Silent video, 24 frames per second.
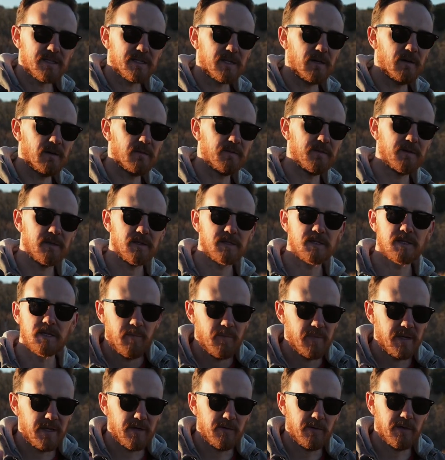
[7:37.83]
surface.
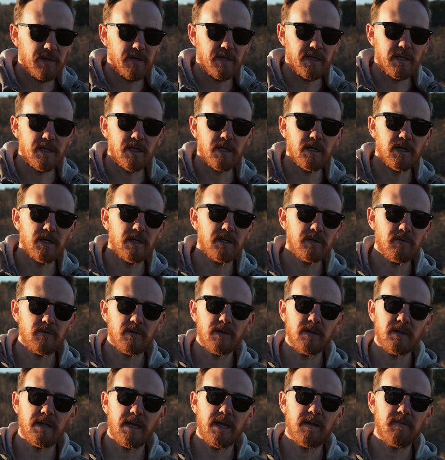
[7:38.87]
Been really good,
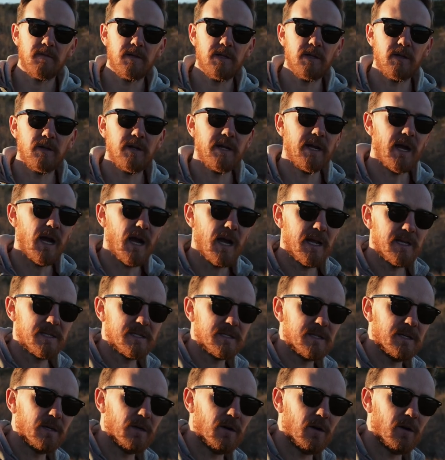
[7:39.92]
really heavy duty, high steer